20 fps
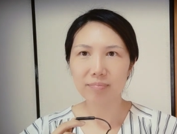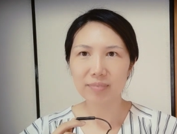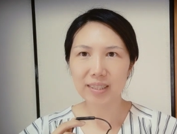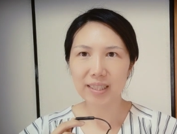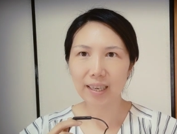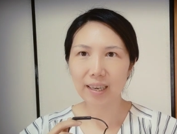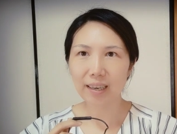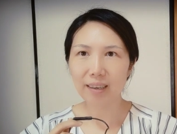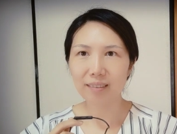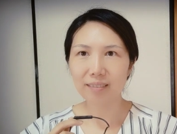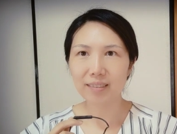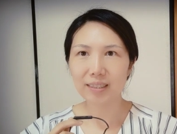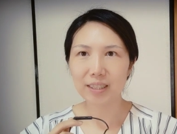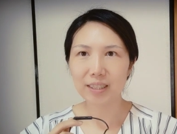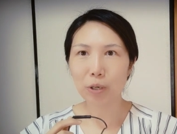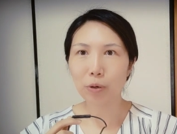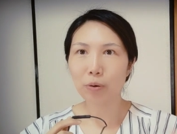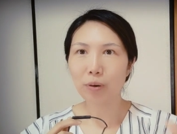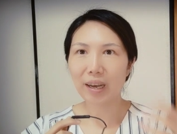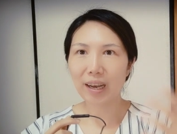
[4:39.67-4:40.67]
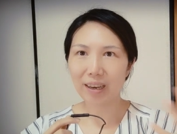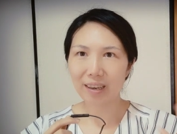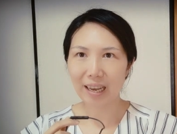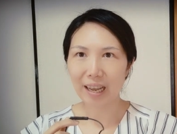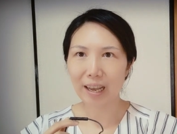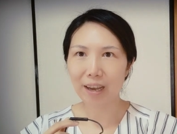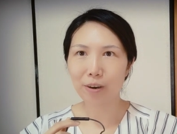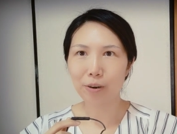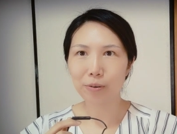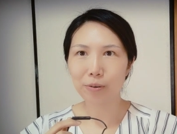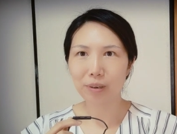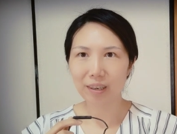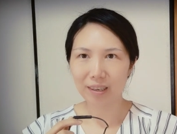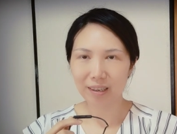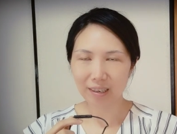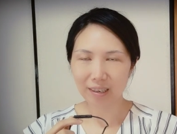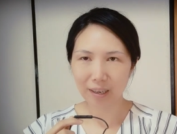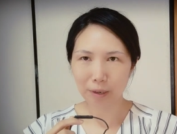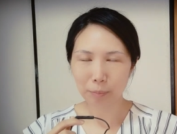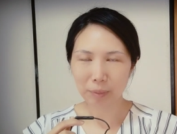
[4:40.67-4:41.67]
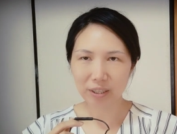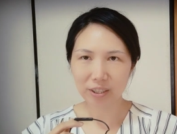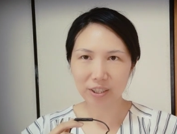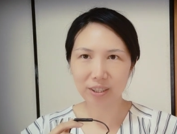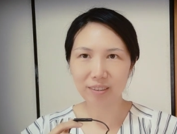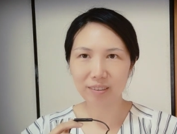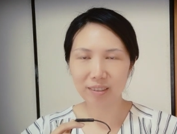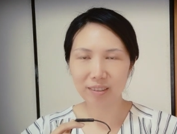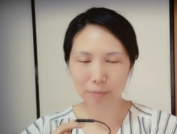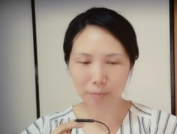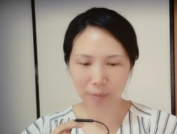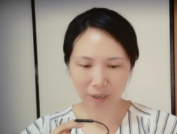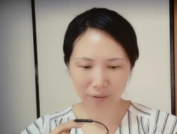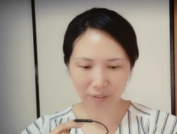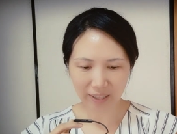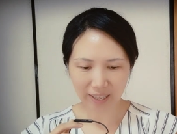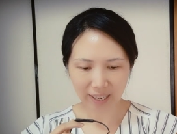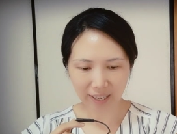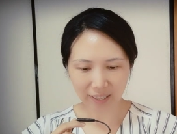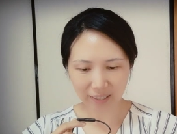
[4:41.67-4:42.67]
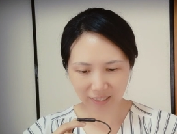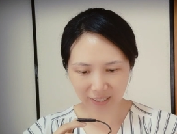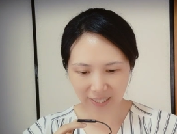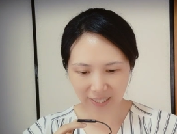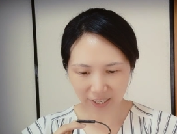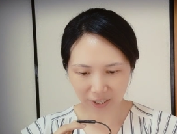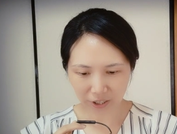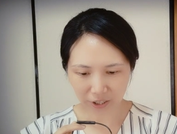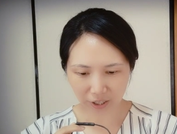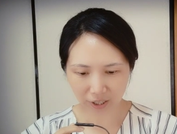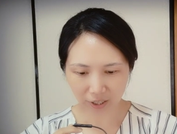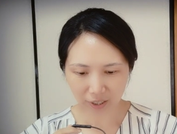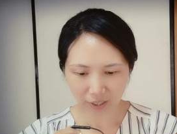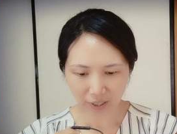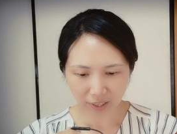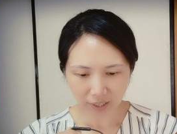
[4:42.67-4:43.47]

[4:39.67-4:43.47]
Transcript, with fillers: Yeah, so uh, I'll, I'll mention about that later.